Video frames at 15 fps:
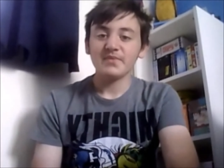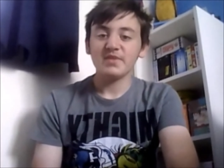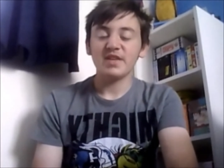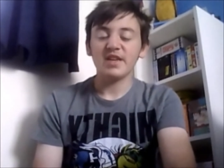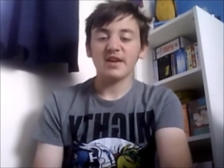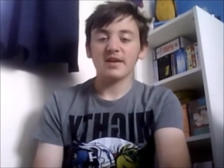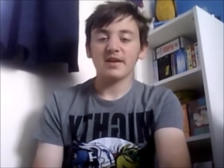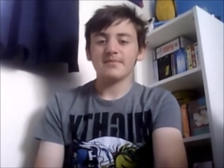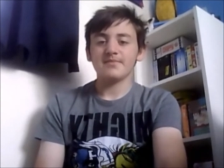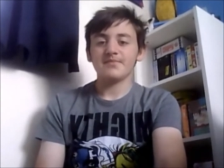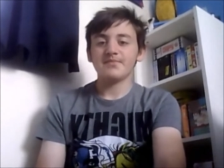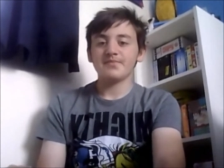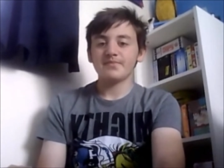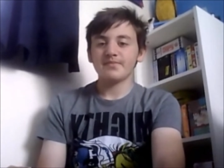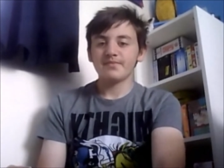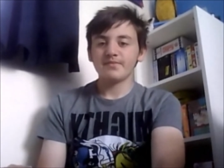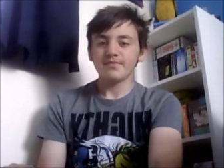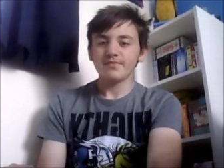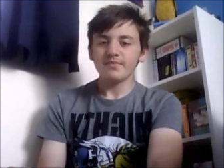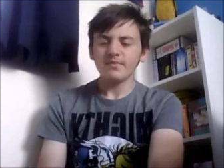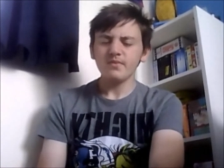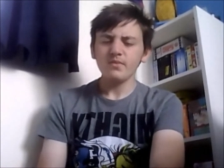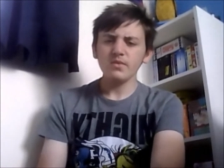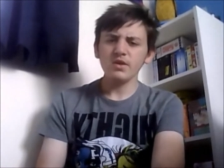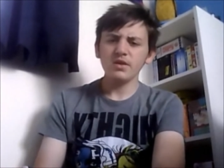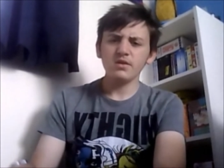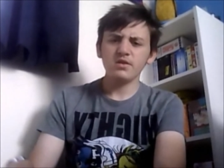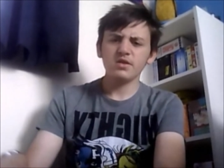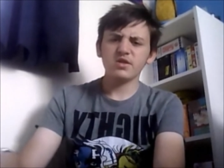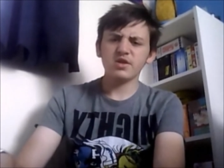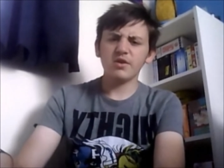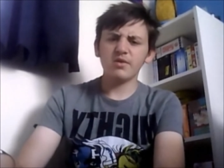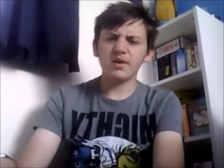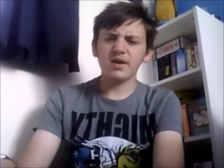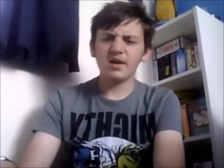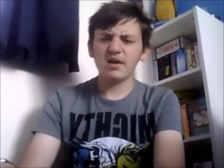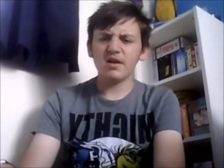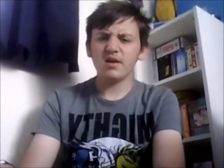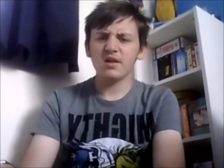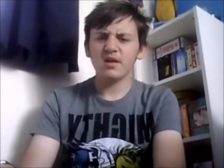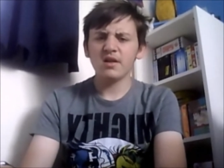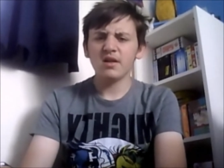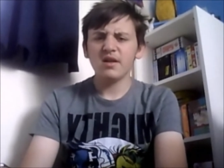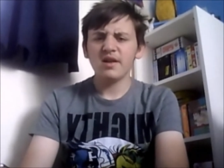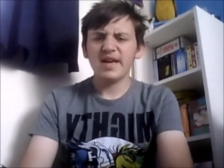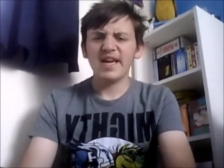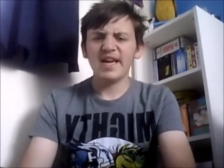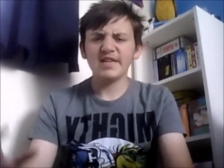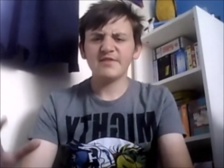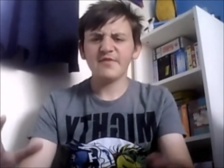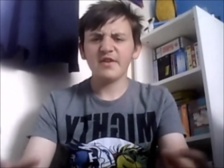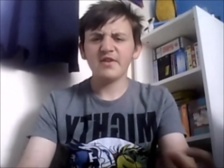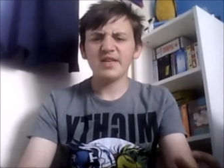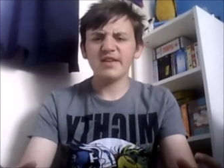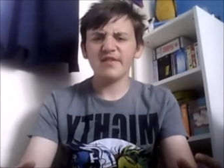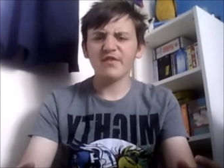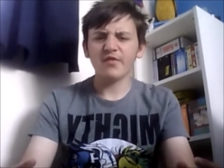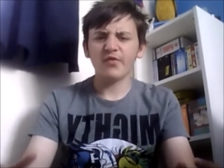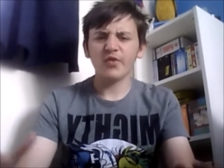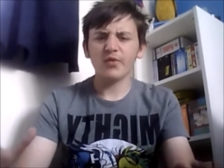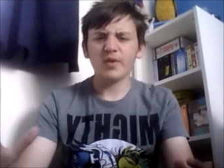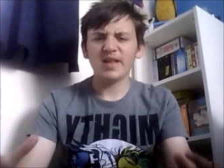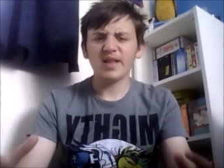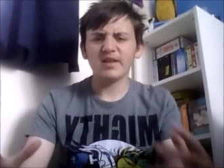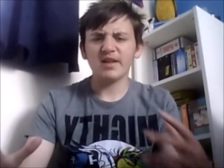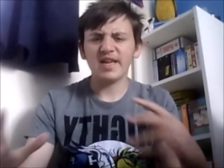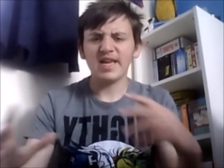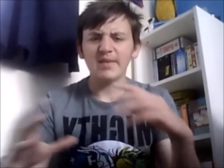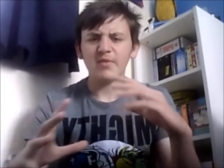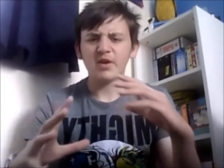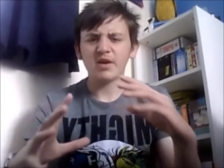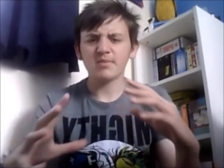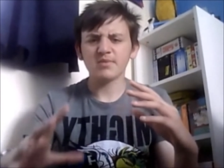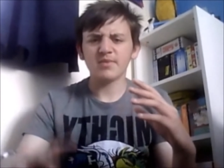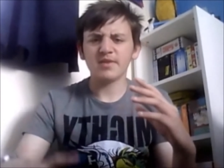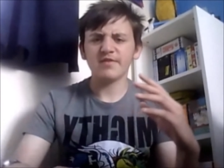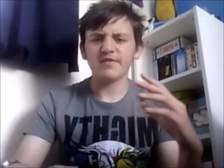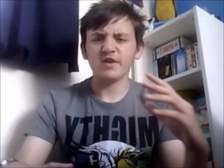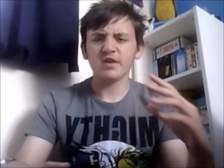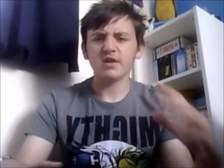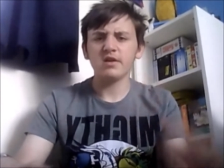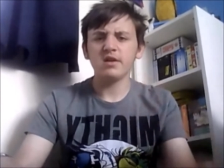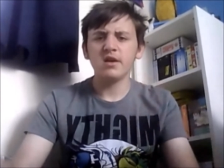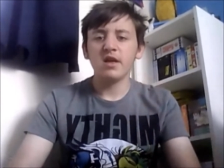Yeah. So, it is very different the way that he becomes Motherfucker.